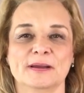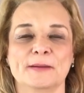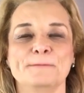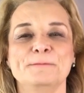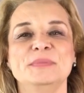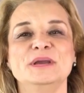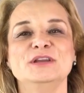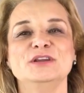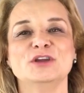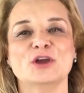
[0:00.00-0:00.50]

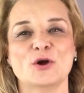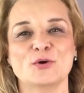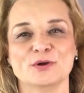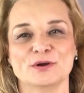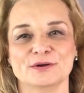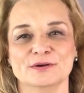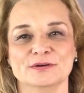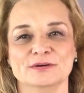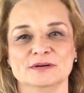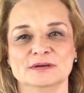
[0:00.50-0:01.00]

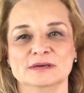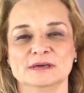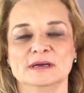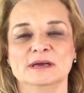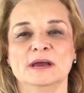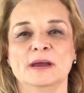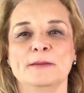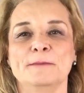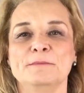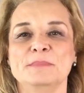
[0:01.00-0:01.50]
Mediocre.
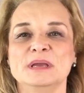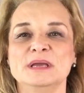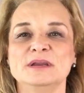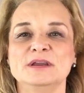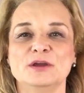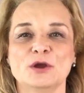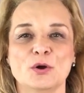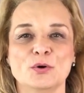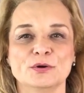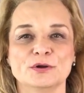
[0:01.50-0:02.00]

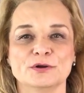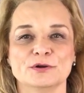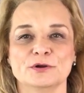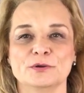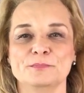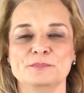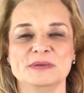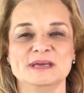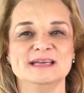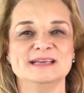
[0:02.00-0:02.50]
Mediocre
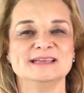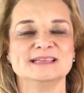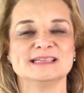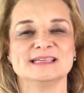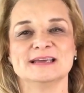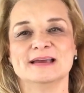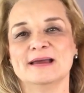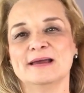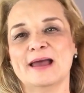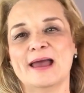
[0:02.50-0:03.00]

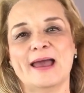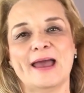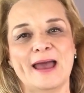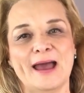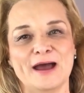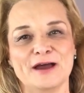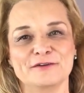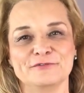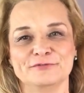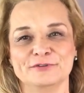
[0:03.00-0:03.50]
means
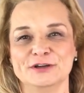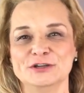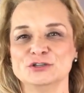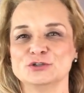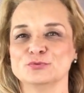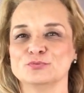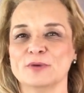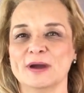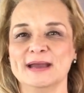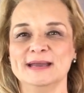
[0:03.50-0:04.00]
average,
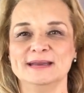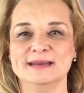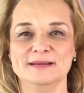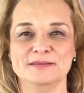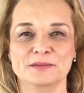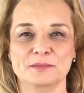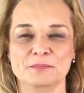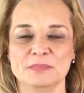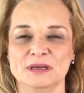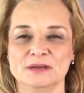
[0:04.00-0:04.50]
right in
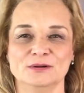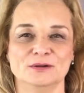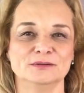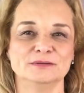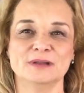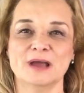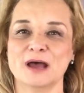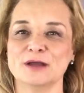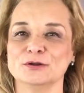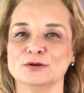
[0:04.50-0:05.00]
the middle,
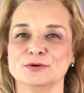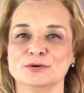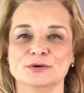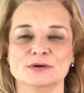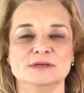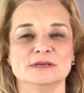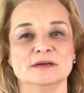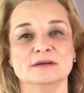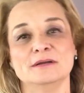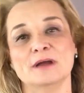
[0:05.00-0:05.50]
not
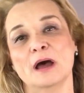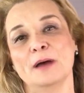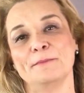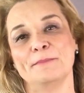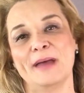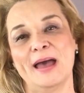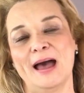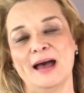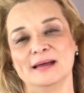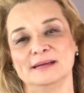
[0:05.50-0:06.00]
good and not
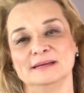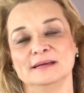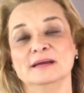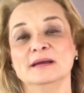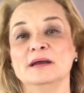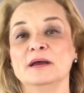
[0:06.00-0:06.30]
bad.